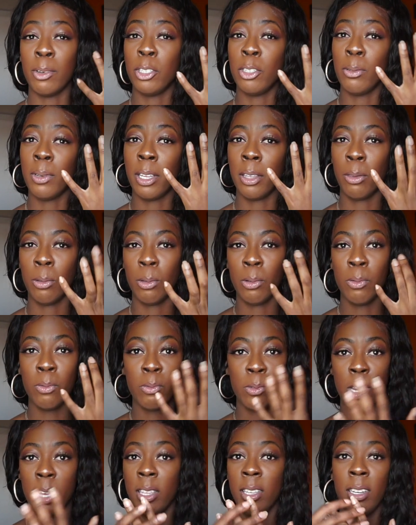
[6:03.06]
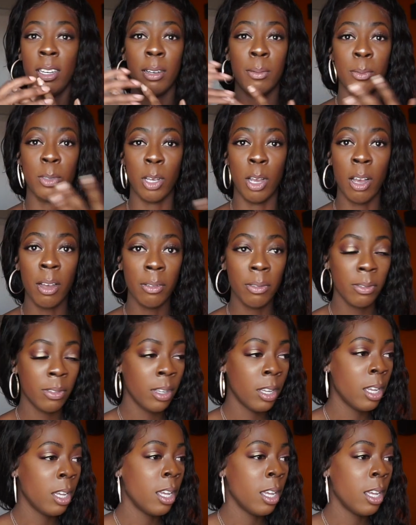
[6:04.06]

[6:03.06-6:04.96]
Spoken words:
once you get through, nothing comes off.